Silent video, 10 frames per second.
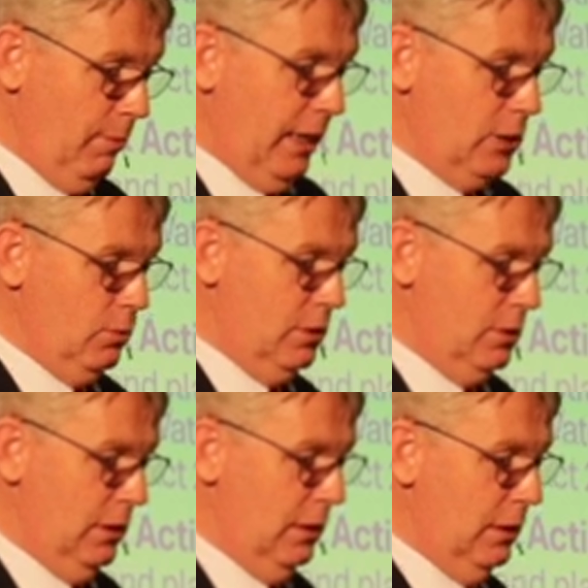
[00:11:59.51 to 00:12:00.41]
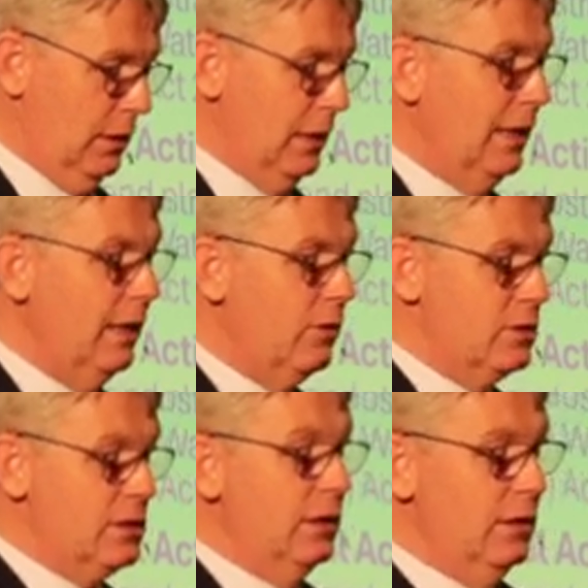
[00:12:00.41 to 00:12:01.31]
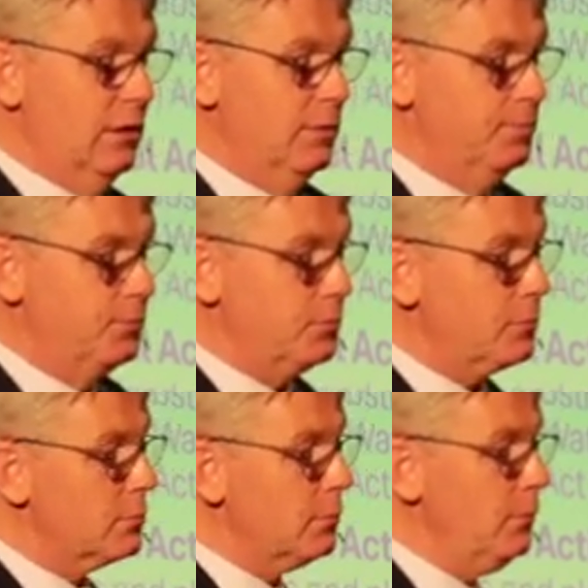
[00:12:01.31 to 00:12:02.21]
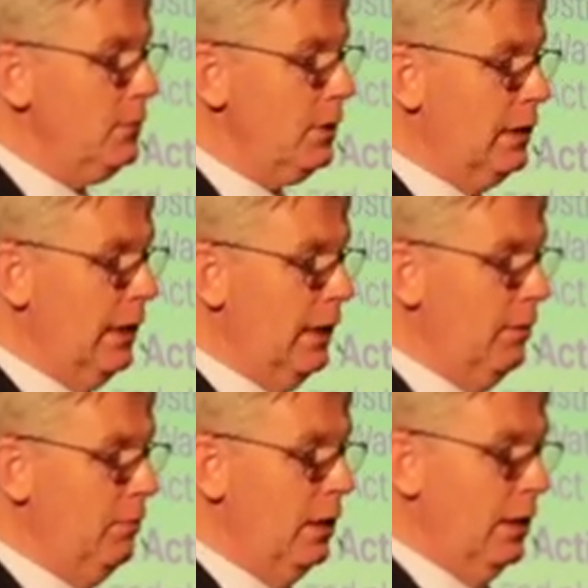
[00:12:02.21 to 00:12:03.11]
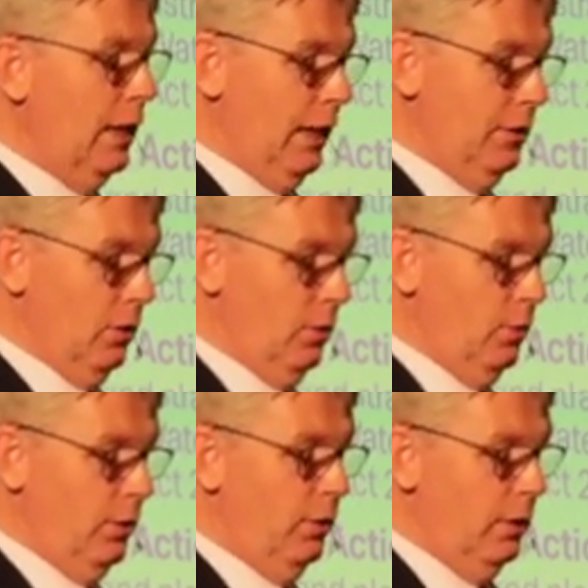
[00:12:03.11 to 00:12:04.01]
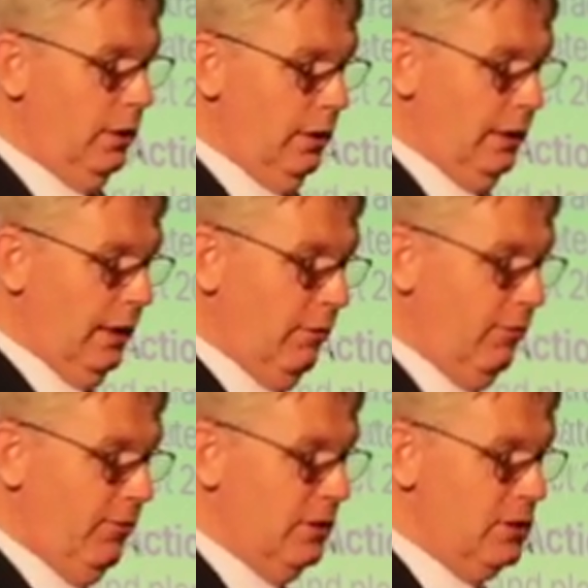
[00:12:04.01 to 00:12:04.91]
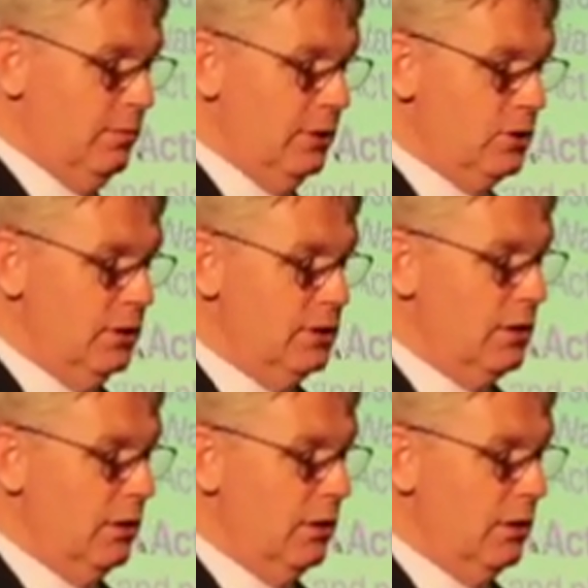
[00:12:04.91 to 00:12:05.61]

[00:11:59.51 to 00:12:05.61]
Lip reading: back to it in a later slide. And the other one, and again, Fenton mentioned this